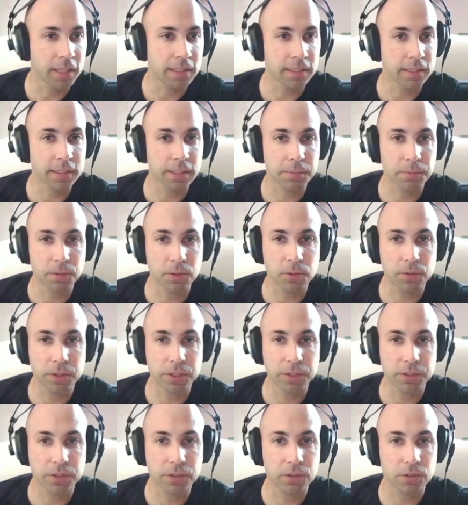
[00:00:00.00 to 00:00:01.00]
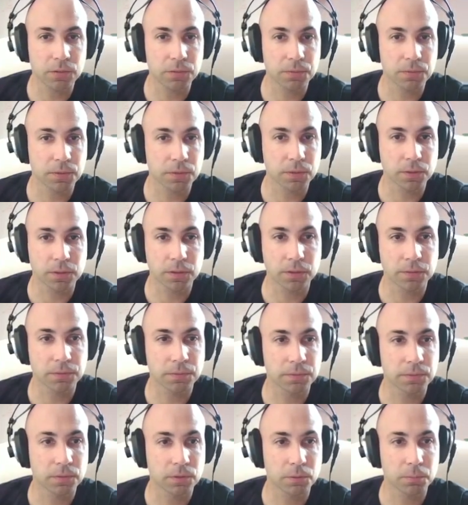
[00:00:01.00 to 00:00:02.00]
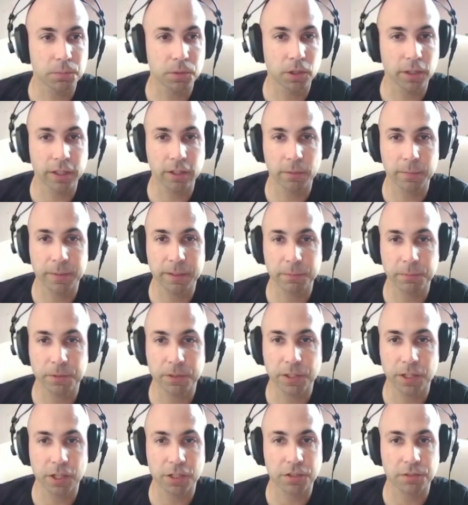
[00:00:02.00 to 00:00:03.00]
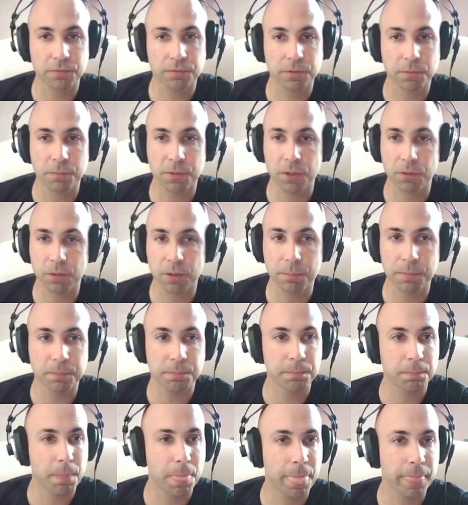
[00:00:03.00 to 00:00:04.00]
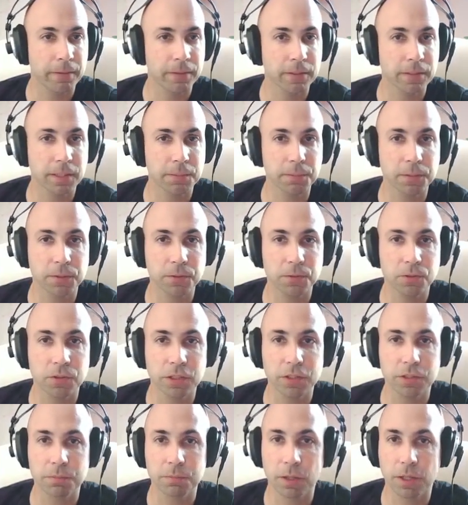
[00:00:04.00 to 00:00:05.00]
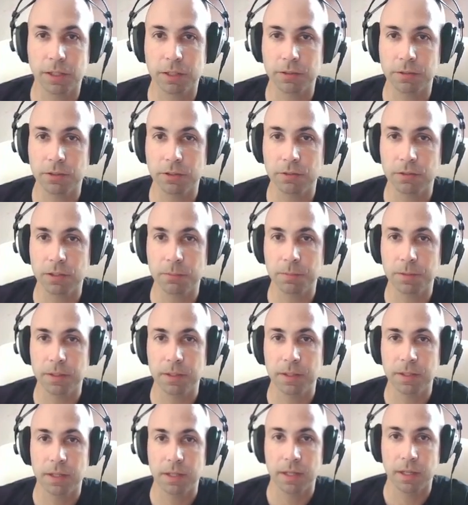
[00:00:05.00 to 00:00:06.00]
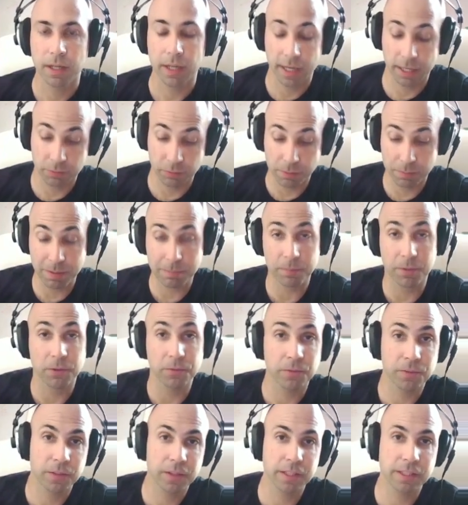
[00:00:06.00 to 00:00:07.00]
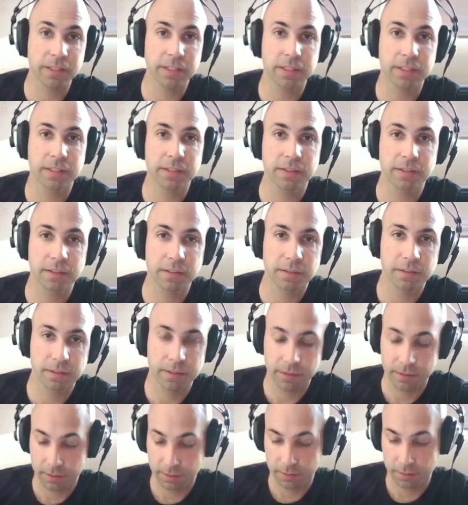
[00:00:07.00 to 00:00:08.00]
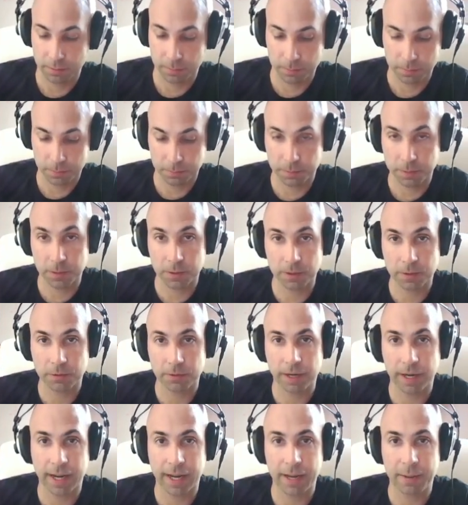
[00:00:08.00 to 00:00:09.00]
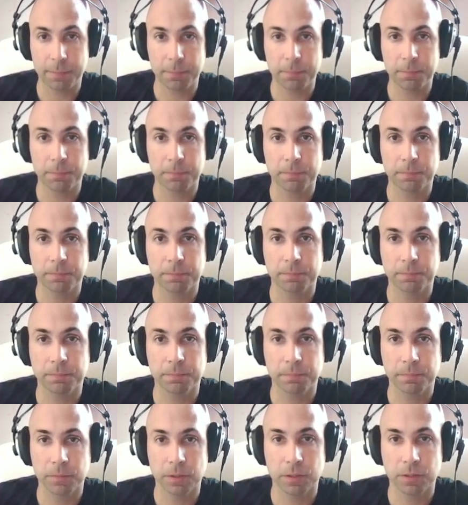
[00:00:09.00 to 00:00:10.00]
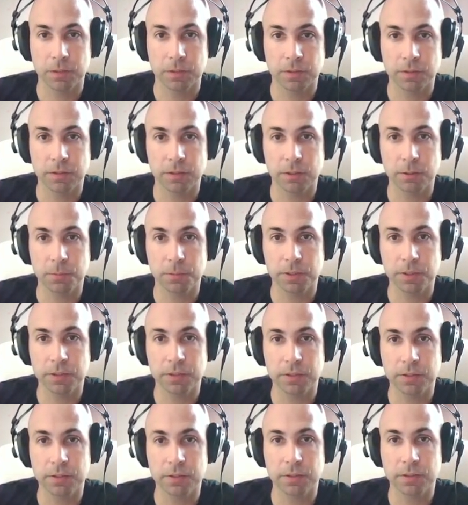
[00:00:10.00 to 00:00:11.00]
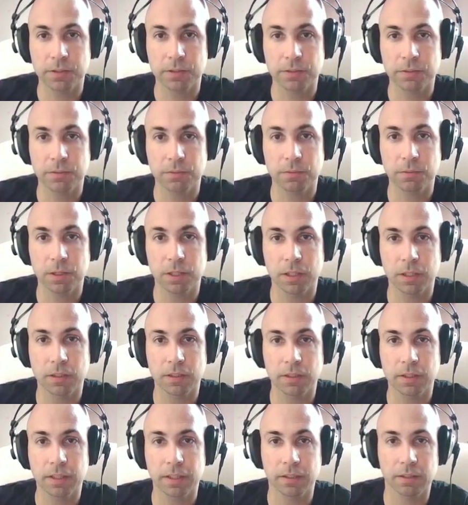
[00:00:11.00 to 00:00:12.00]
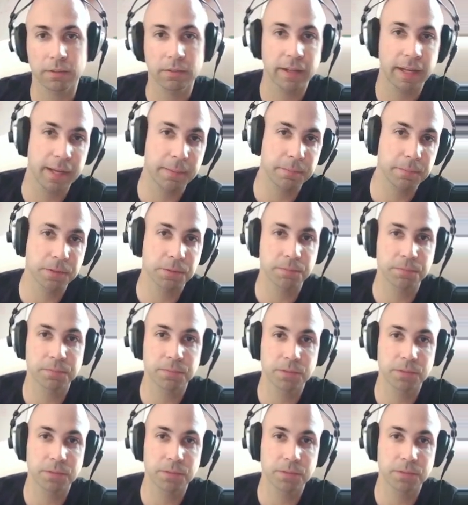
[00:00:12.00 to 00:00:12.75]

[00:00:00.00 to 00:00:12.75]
I'm going to go for polycarbonate production from Europe. Produce this part in Europe. And remember, this is per gram 0.001 kilograms.